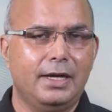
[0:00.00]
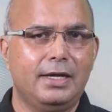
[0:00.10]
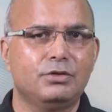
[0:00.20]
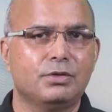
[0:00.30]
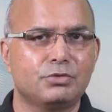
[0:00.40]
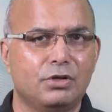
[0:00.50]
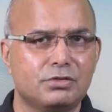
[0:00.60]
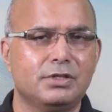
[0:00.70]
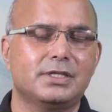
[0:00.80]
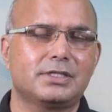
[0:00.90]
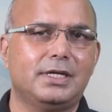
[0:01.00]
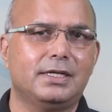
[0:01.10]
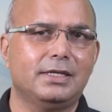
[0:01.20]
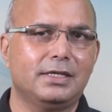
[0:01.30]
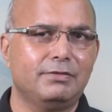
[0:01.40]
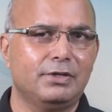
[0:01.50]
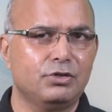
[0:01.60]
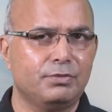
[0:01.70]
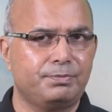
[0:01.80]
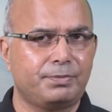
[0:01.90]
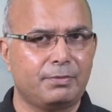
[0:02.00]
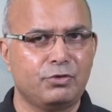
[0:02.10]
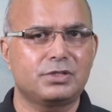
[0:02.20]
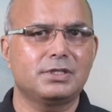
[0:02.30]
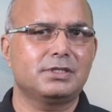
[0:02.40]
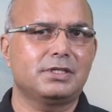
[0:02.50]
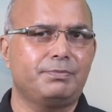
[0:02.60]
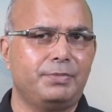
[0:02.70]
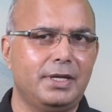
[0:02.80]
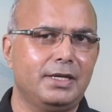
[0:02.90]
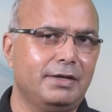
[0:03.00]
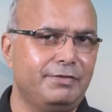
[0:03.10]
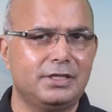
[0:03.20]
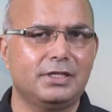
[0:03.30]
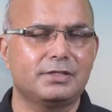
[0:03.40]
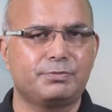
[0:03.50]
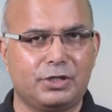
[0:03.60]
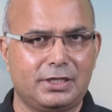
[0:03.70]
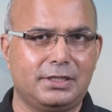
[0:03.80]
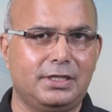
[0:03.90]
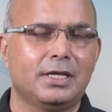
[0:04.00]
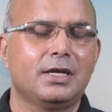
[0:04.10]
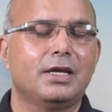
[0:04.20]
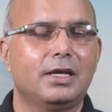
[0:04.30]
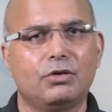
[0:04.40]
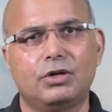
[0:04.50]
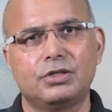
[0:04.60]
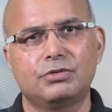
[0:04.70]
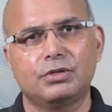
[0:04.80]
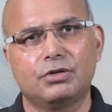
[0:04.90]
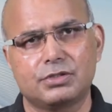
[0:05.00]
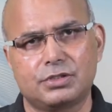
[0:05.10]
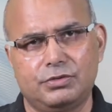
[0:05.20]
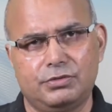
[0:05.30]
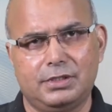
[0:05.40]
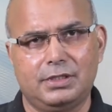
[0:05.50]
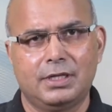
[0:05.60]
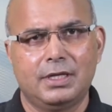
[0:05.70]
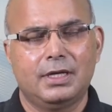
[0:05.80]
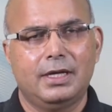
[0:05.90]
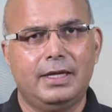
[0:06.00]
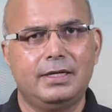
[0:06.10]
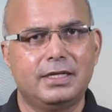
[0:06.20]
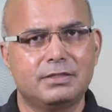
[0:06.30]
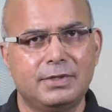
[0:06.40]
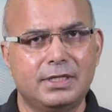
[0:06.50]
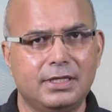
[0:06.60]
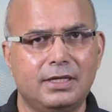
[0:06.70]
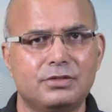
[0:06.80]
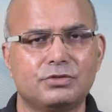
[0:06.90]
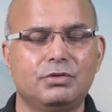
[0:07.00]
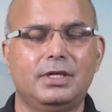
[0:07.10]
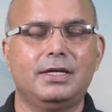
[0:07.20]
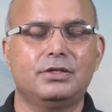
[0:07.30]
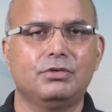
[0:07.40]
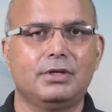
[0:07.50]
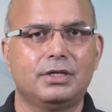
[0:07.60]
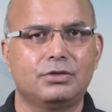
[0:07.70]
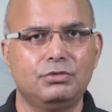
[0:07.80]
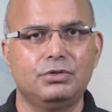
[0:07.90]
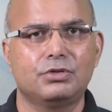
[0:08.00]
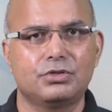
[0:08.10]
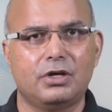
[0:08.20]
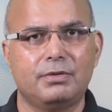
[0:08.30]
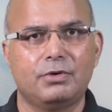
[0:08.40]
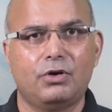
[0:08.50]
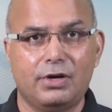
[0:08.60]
And you have to also understand that even your promotions and pay and everything is protected according to the constitution. And it has been done so that you can do your job